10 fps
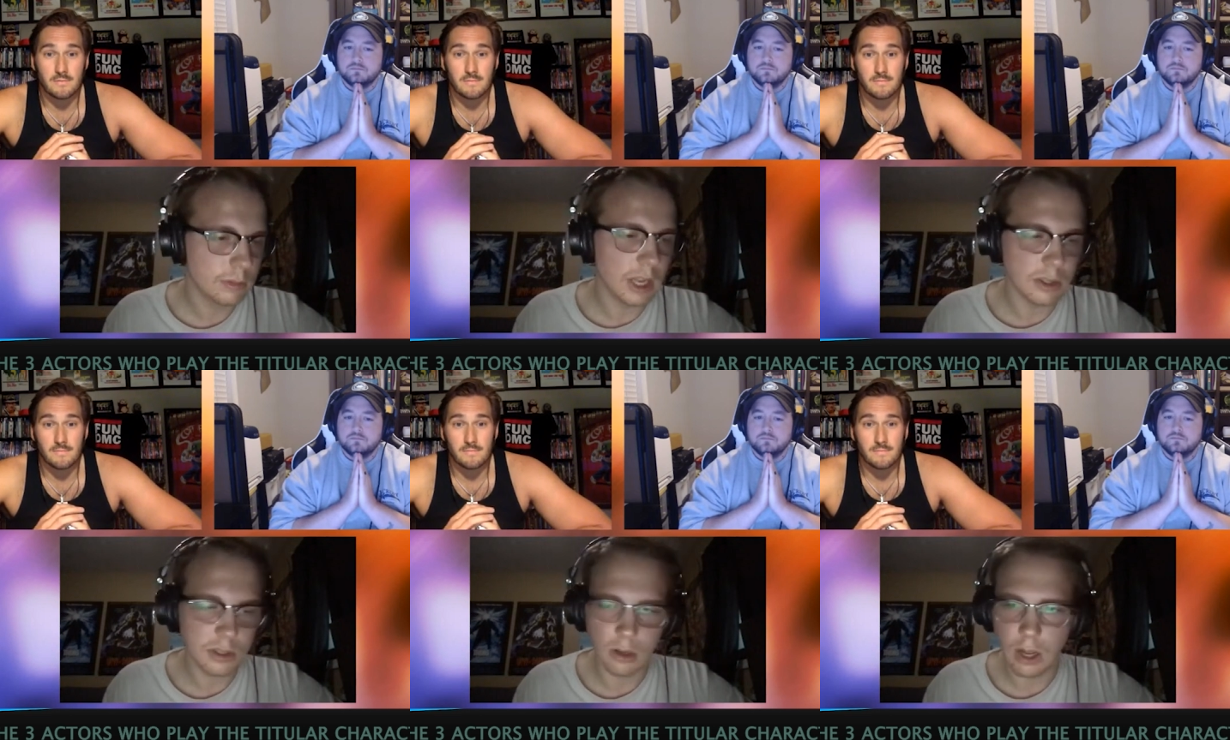Speaker 1: That
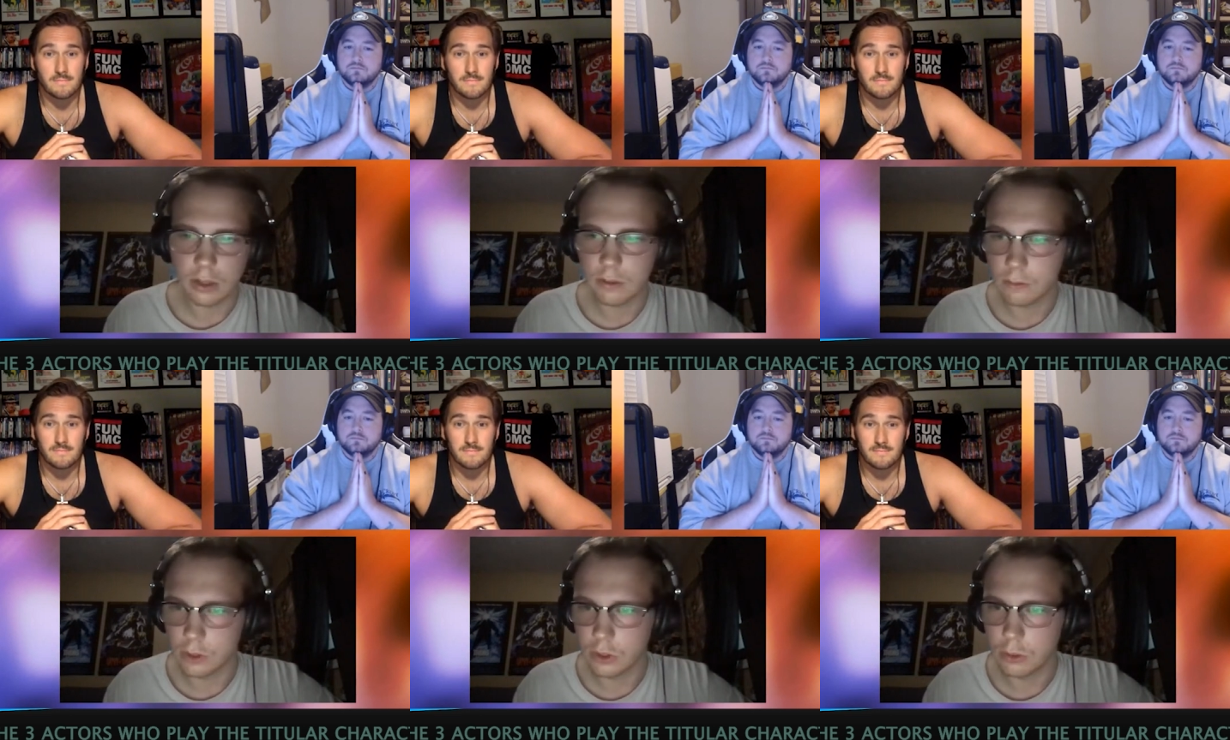is correct
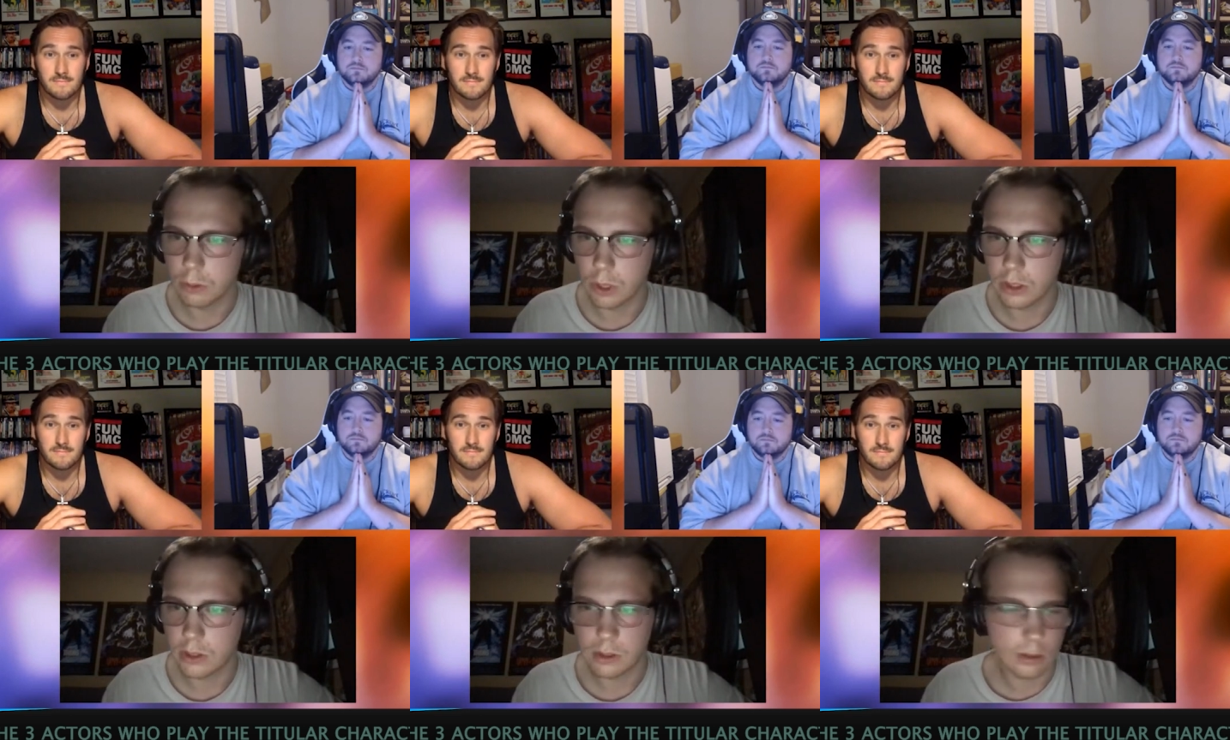for two
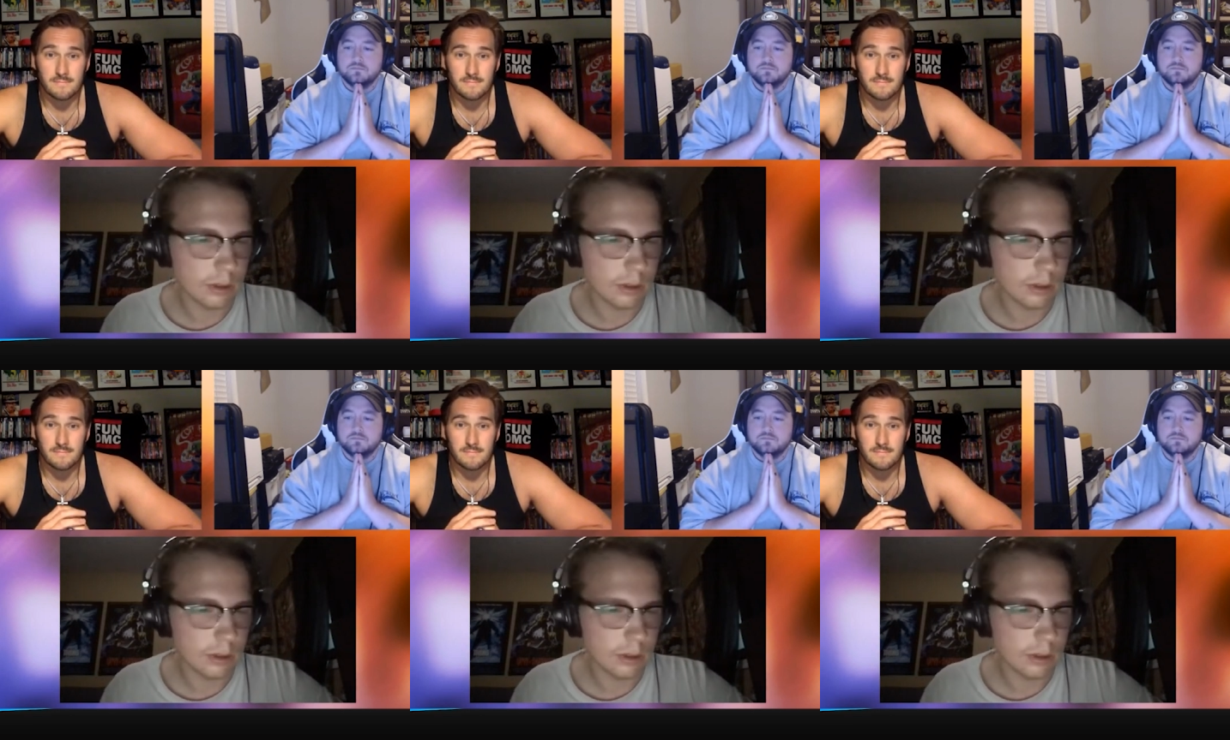points.